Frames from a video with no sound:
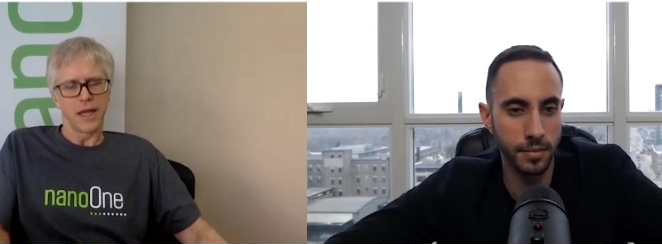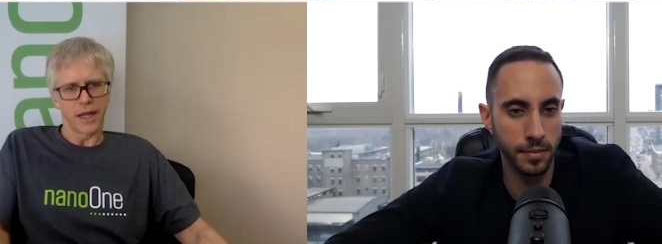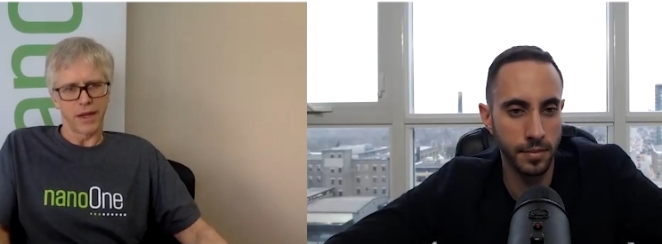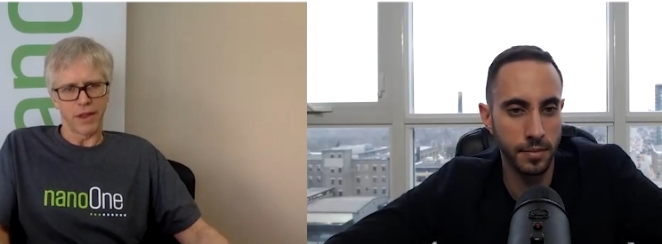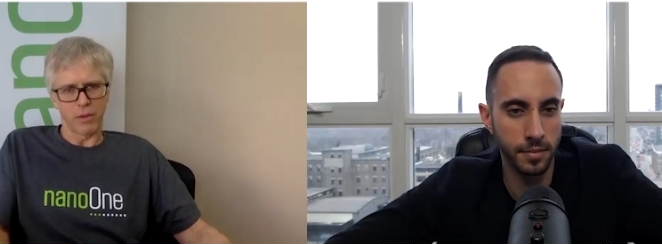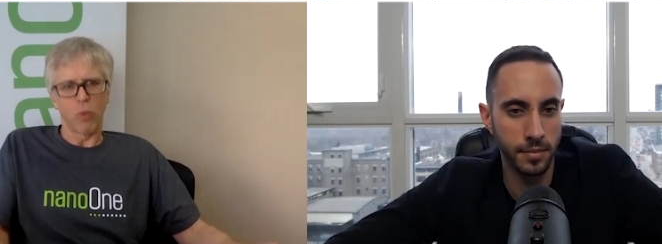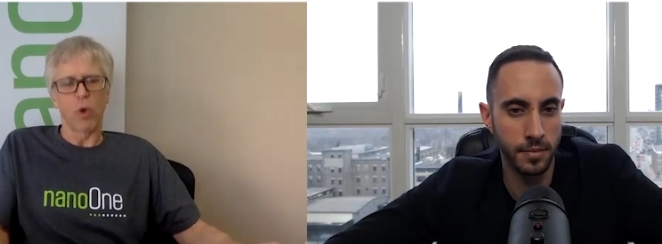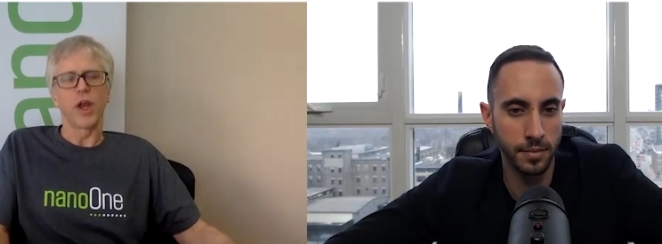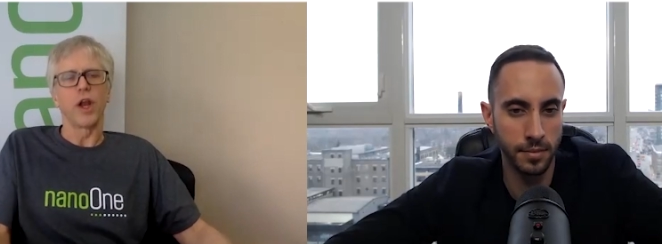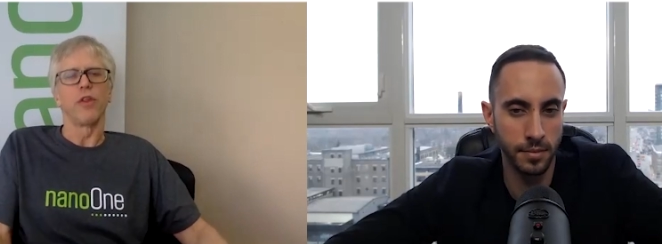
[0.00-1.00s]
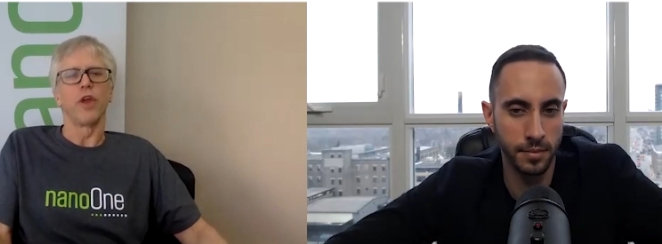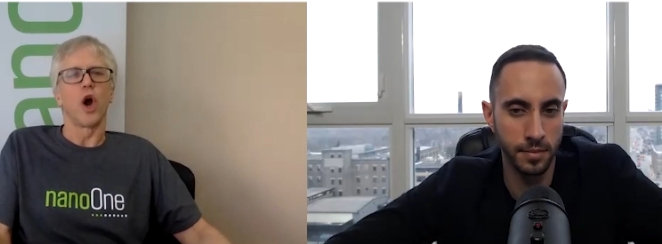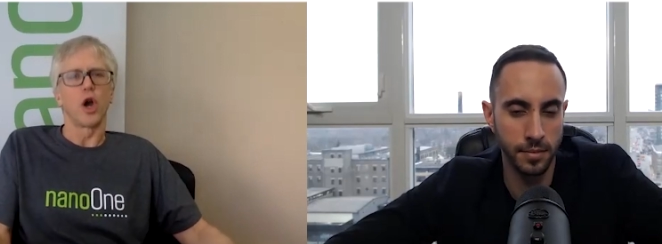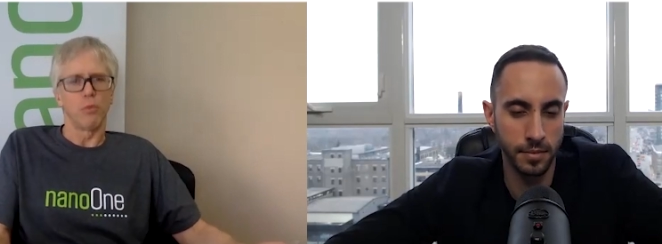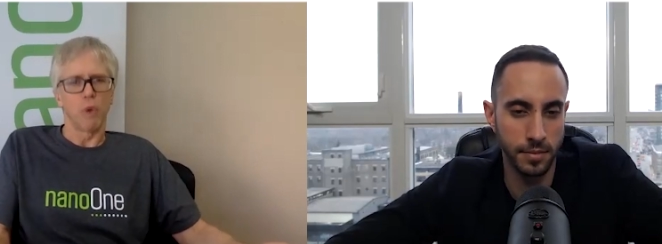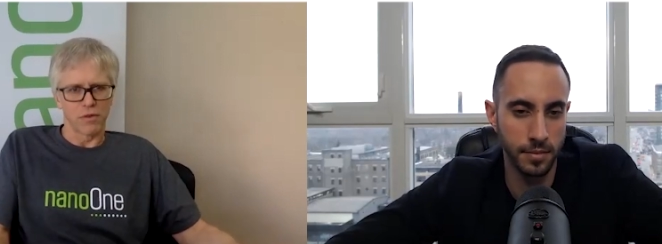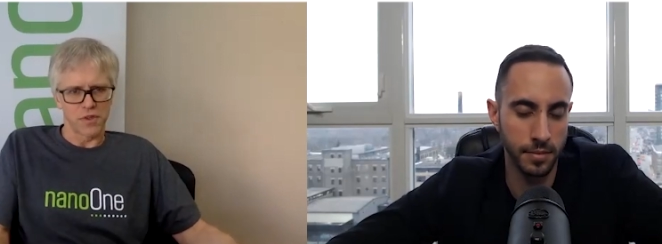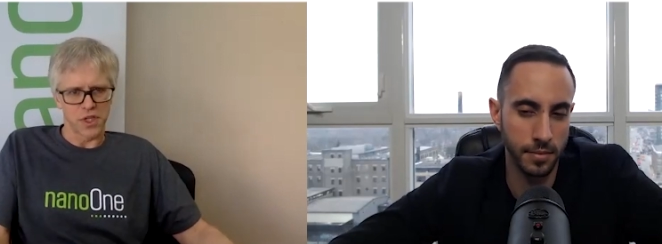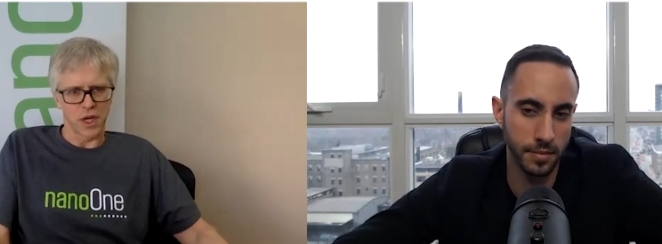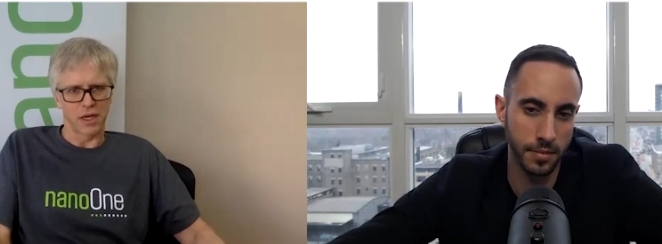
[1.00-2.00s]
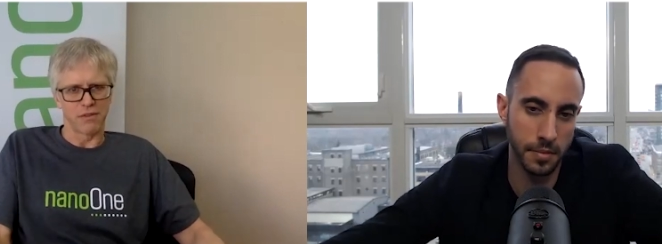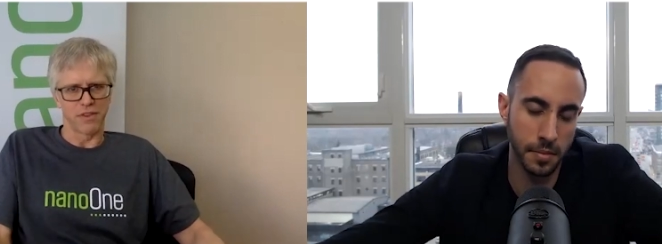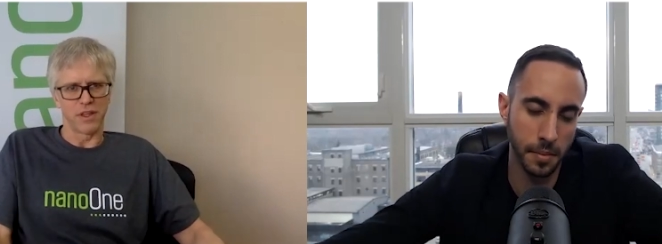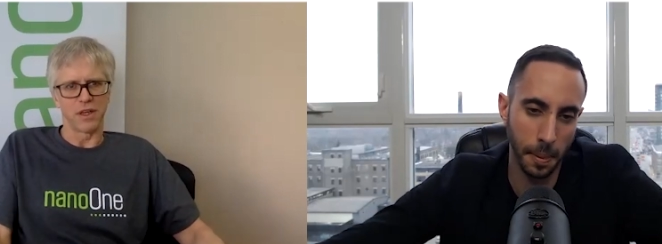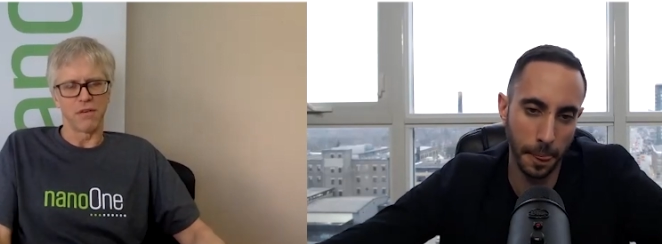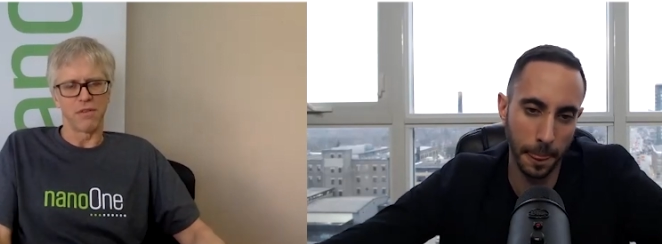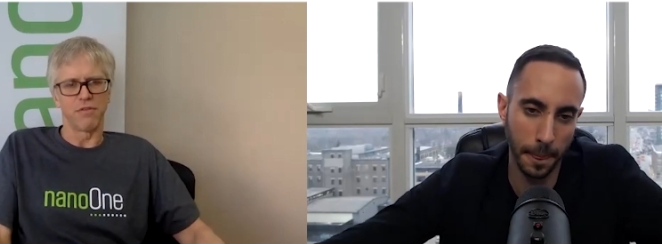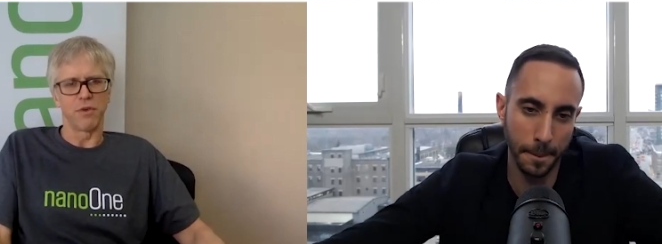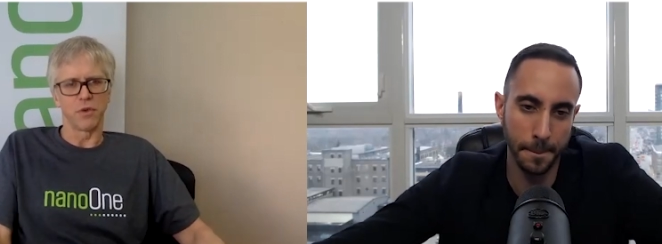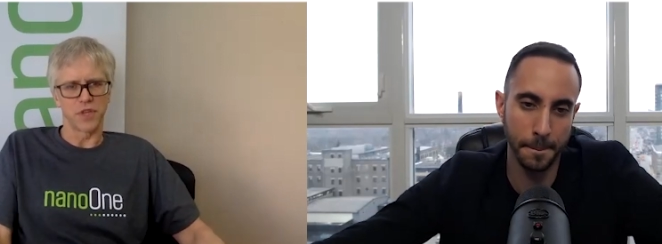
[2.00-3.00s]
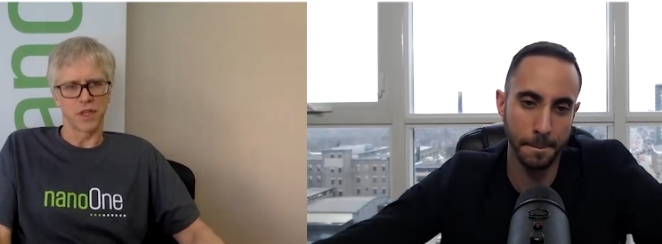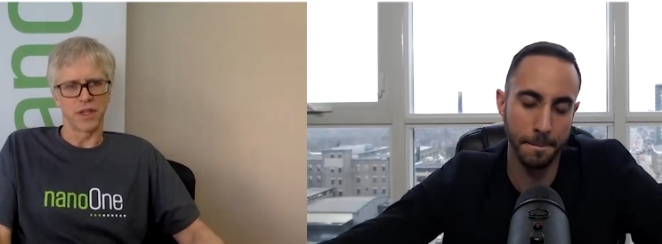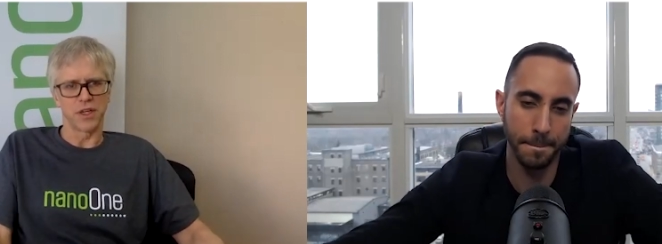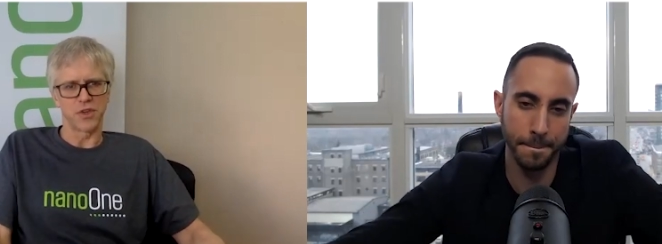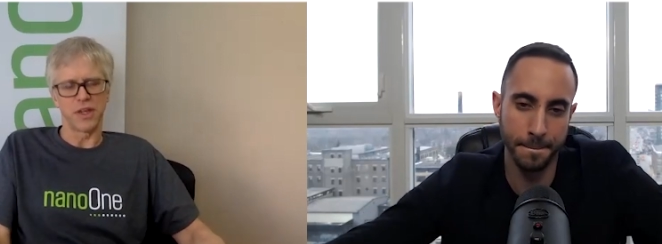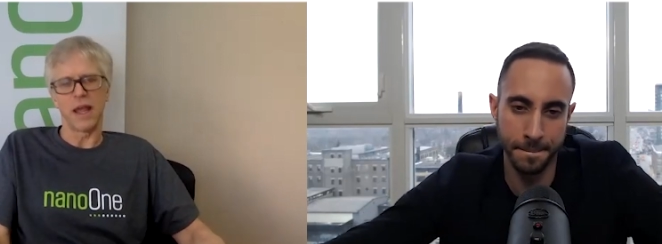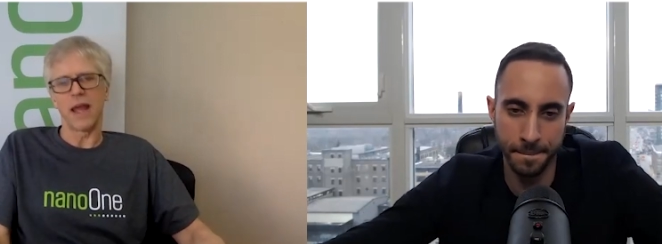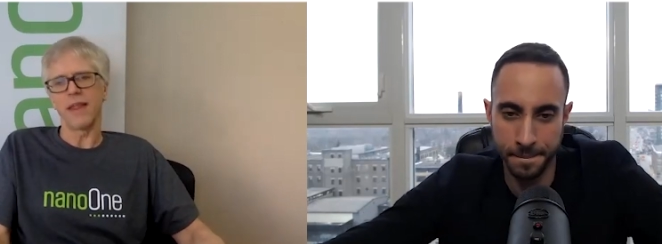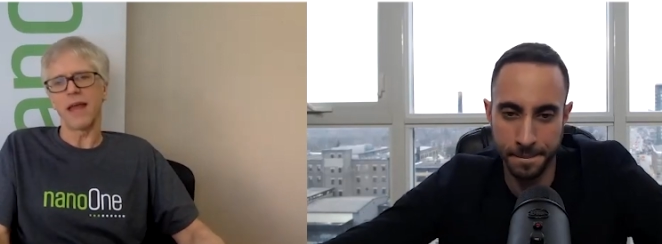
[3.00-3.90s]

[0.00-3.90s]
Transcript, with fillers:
Speaker 1: and they were working on the automotive side of the of the fuel cell industry, and